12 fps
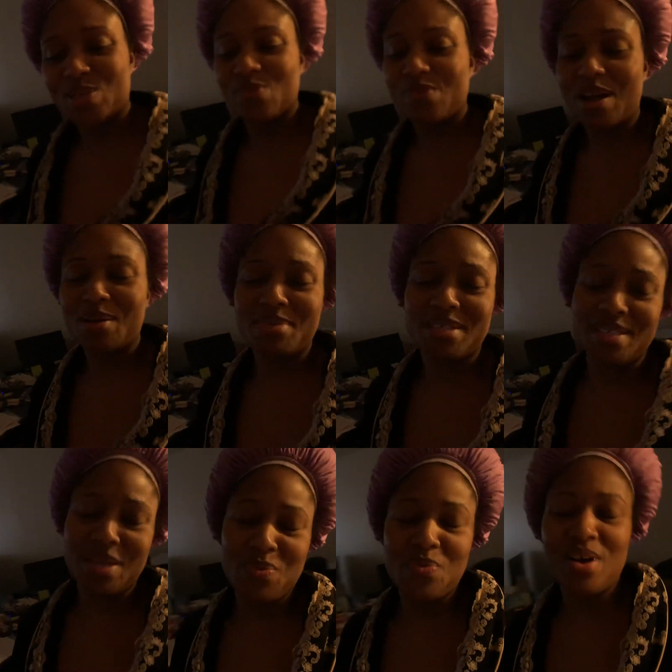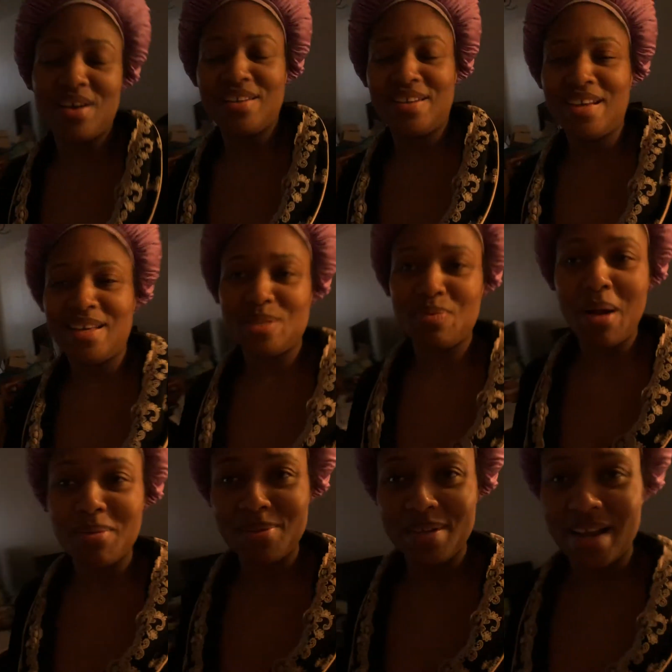so Vlogmas day one is probably